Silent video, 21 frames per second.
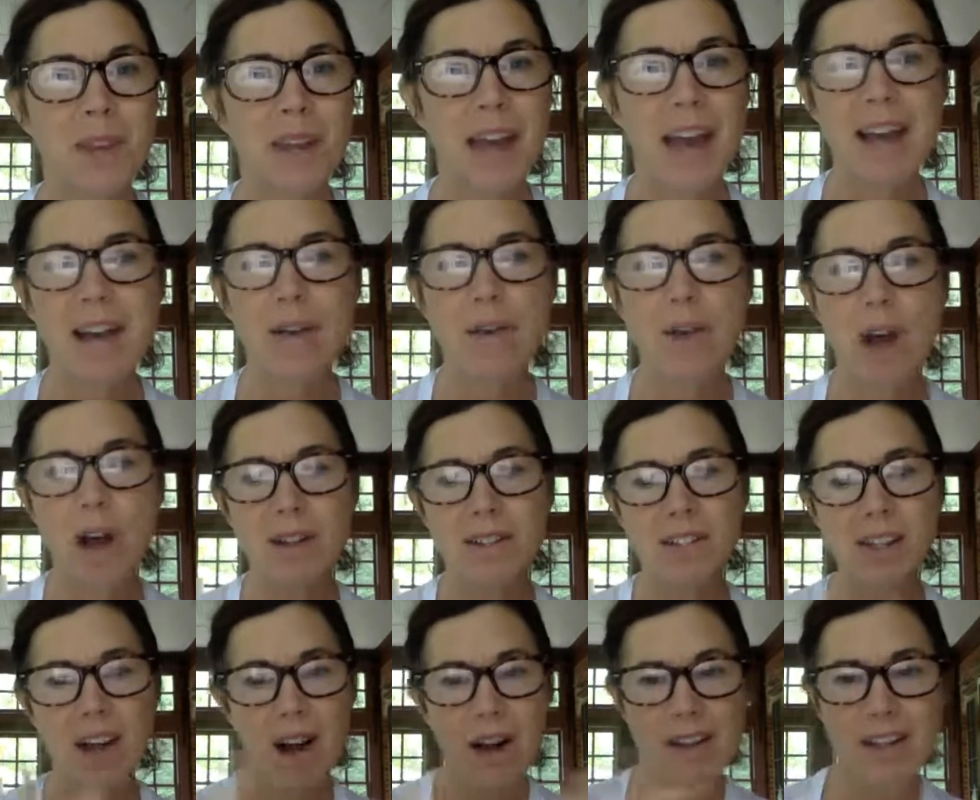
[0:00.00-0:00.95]
And
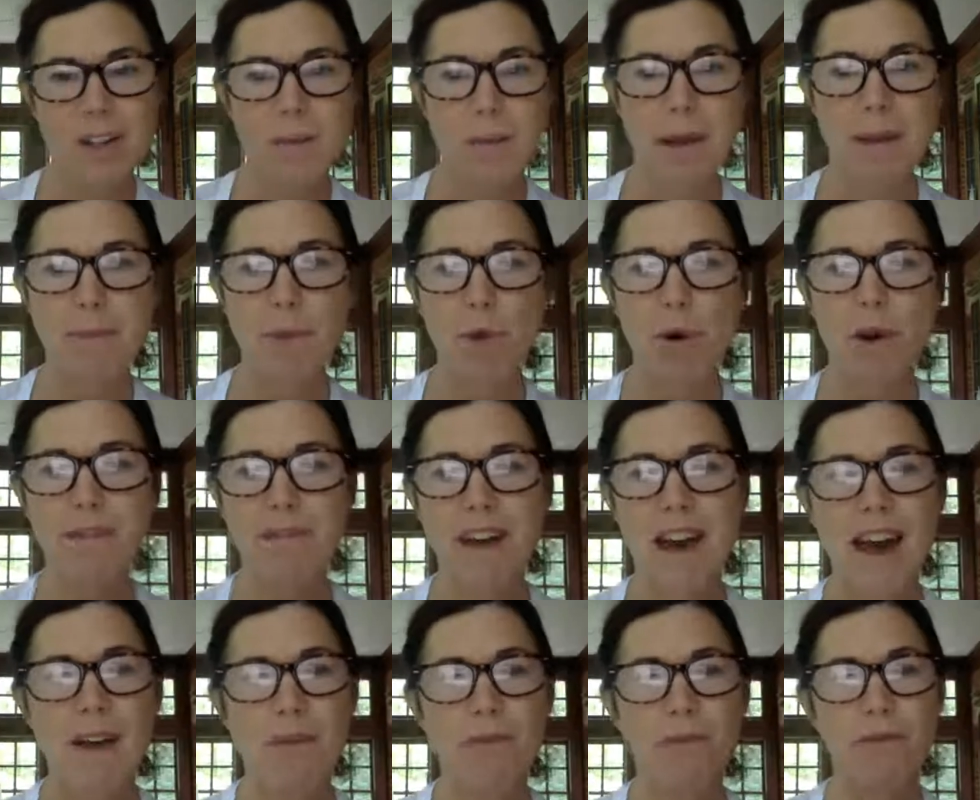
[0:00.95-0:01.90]
I'll explain more of
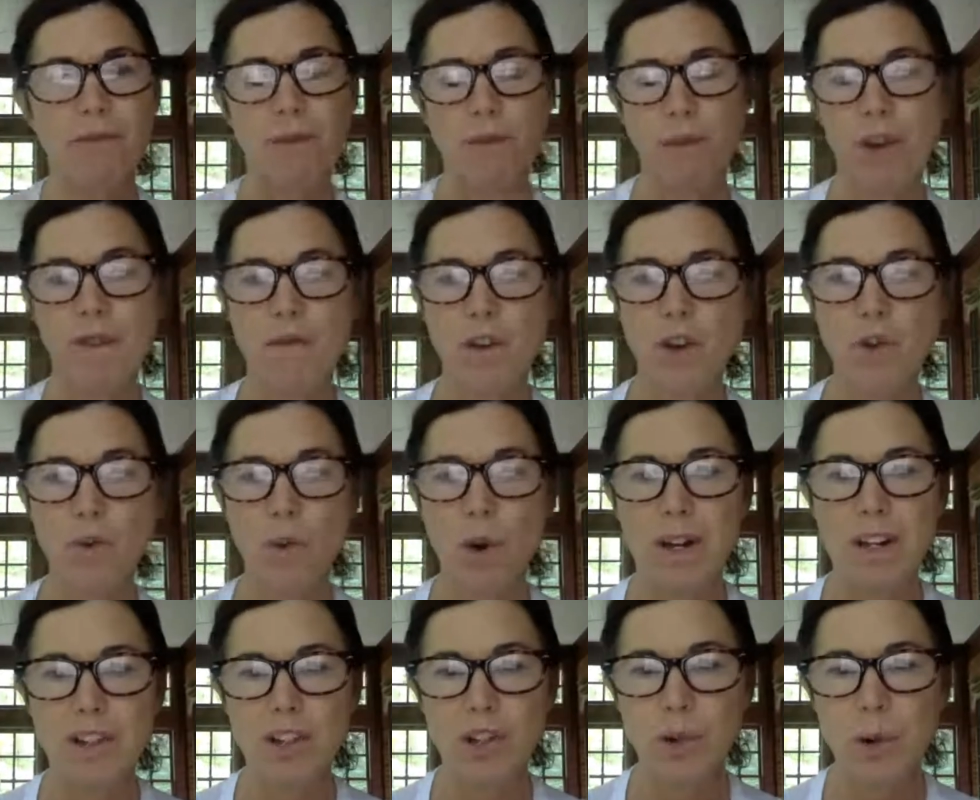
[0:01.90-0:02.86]
that if you
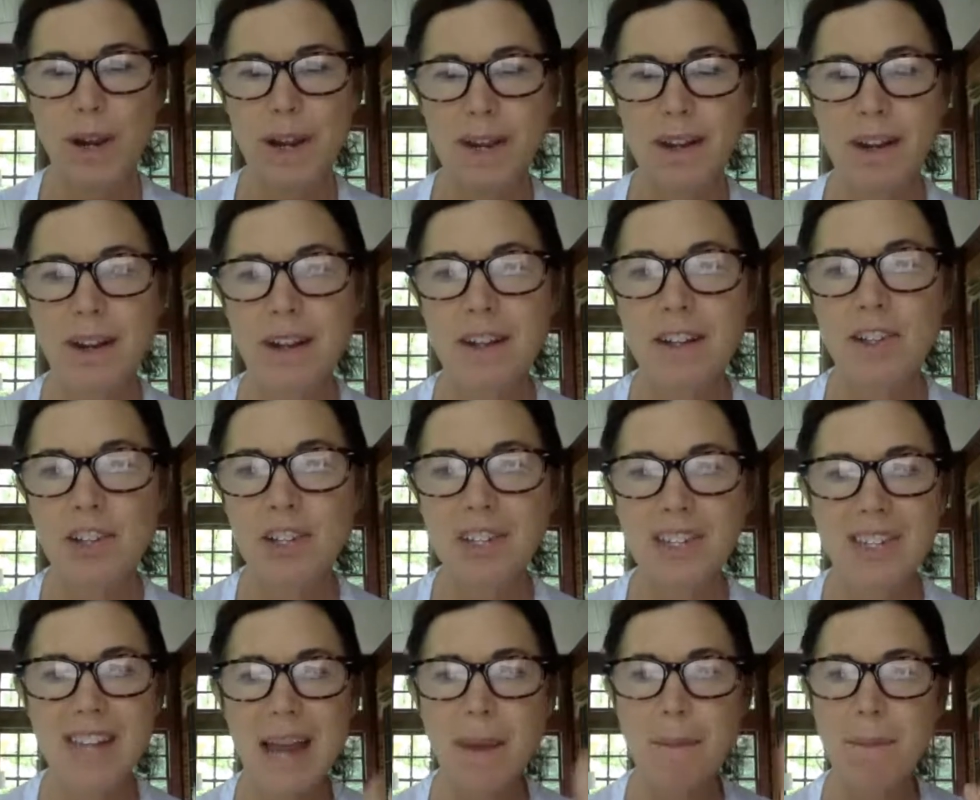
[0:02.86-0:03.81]
want to join.
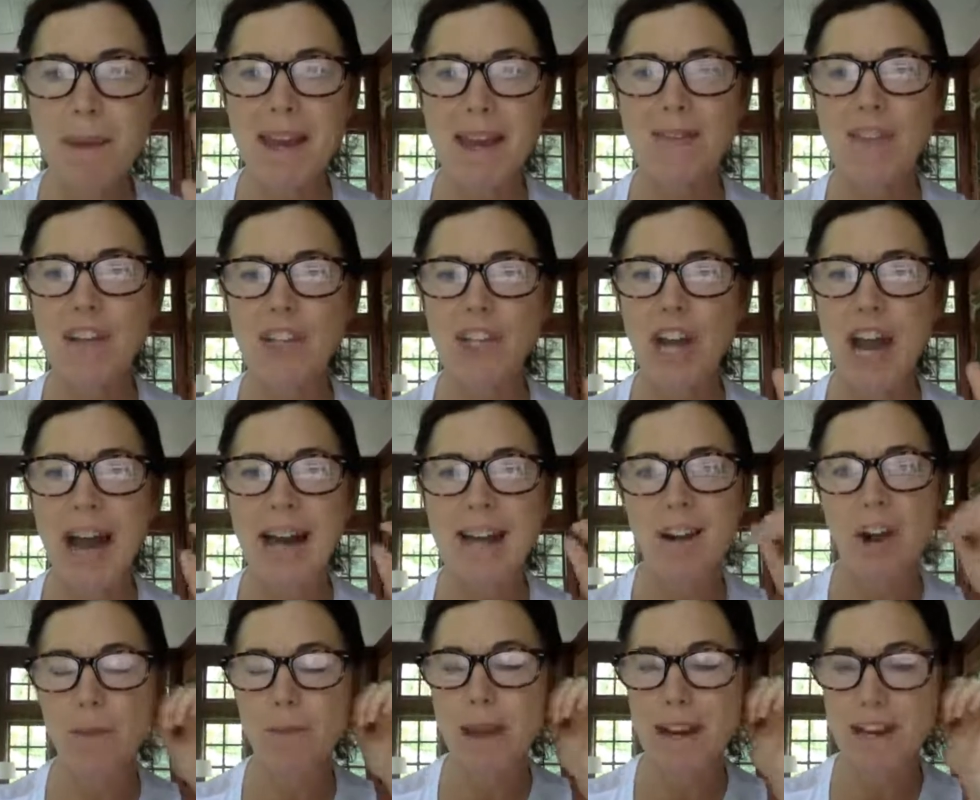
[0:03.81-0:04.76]
Just say me in the chat
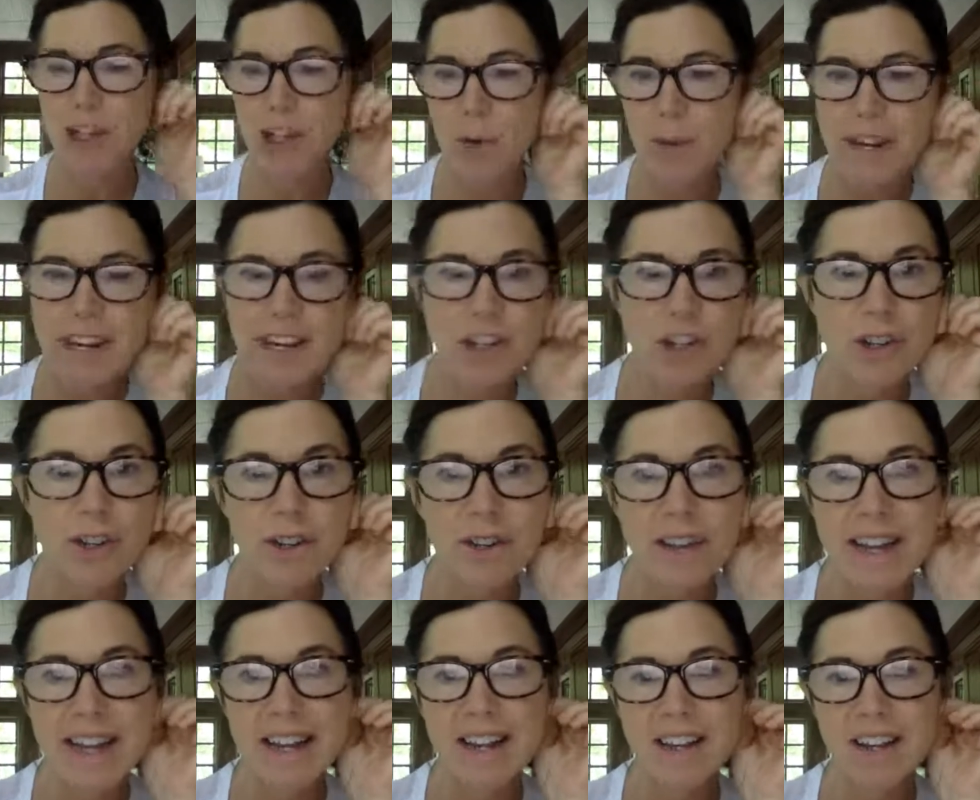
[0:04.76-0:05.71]
and I'll make sure we get you the
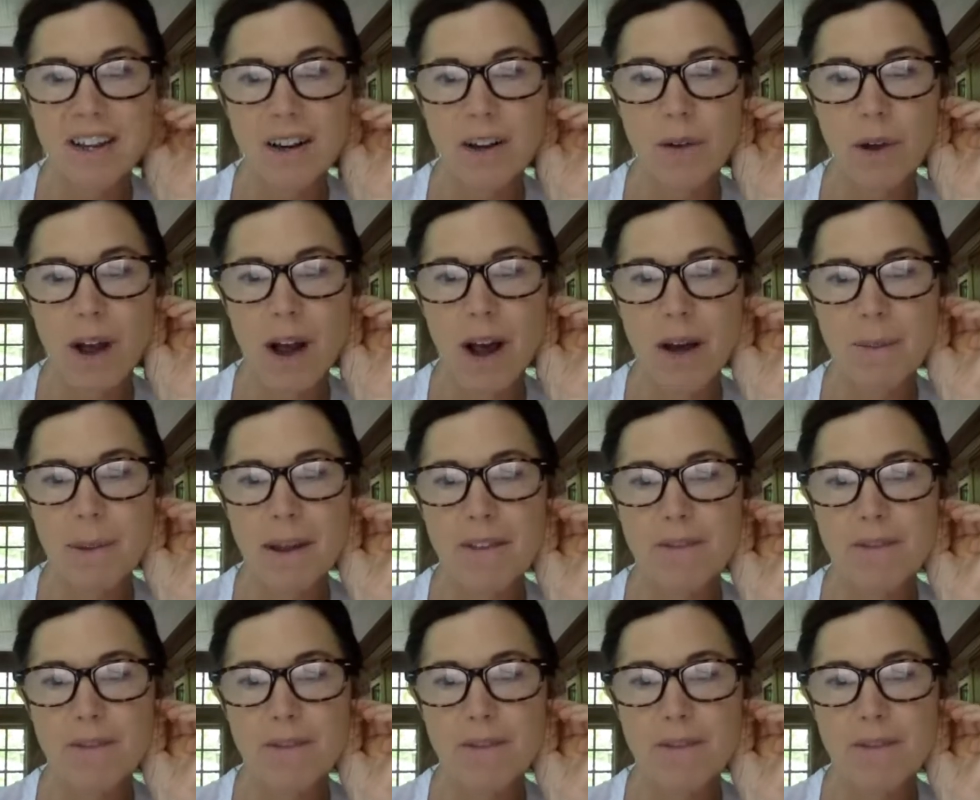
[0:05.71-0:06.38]
link and